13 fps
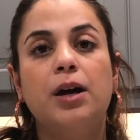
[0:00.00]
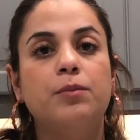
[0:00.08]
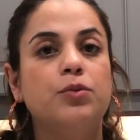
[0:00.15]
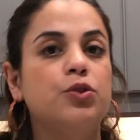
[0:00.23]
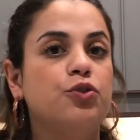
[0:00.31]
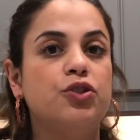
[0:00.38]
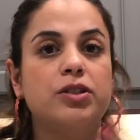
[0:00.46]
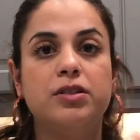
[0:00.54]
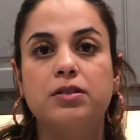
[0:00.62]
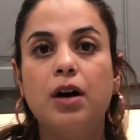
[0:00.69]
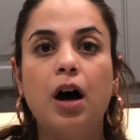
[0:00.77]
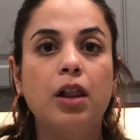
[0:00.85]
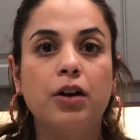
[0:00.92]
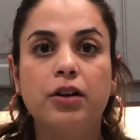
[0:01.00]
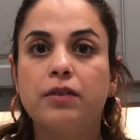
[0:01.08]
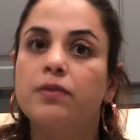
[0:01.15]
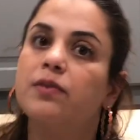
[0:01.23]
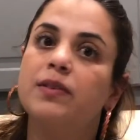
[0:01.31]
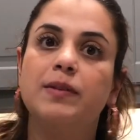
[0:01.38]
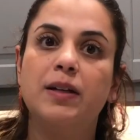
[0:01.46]
so just
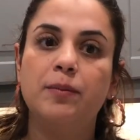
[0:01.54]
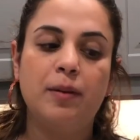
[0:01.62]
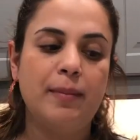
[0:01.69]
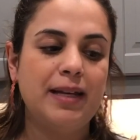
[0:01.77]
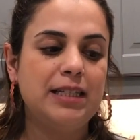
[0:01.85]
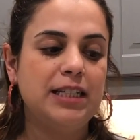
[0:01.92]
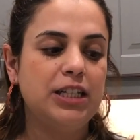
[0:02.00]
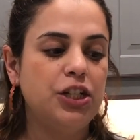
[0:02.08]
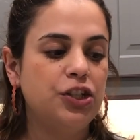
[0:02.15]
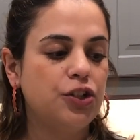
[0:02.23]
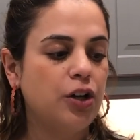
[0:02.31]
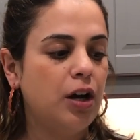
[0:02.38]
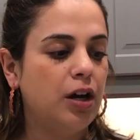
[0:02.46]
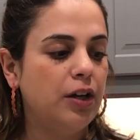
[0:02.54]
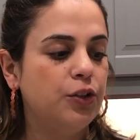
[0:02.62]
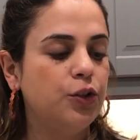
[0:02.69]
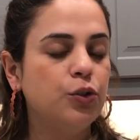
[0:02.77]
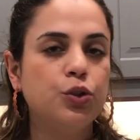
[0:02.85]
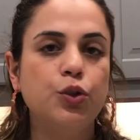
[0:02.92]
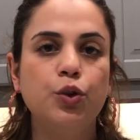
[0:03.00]
holler, leave me a message on
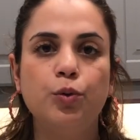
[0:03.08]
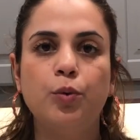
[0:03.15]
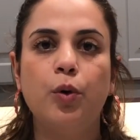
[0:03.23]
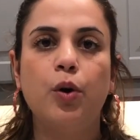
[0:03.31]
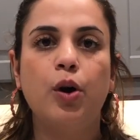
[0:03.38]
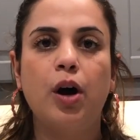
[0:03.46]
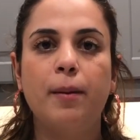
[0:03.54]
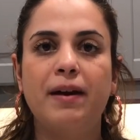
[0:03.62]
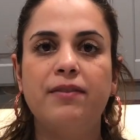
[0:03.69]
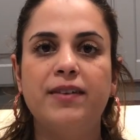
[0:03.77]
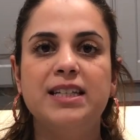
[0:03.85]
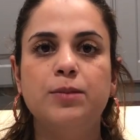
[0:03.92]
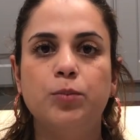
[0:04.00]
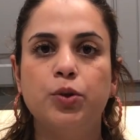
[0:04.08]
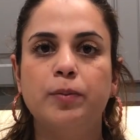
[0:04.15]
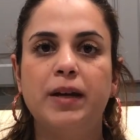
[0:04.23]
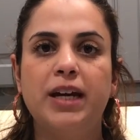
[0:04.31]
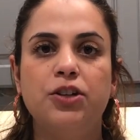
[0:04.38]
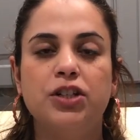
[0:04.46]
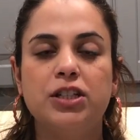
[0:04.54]
YouTube or on my Facebook
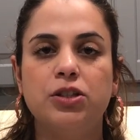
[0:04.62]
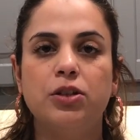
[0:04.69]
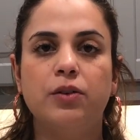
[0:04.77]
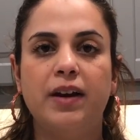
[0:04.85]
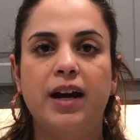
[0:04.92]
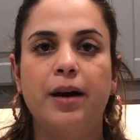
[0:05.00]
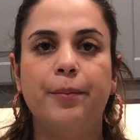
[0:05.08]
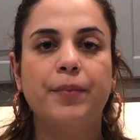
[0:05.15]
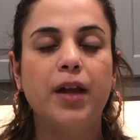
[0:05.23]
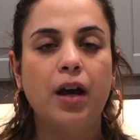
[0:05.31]
page, Instagram.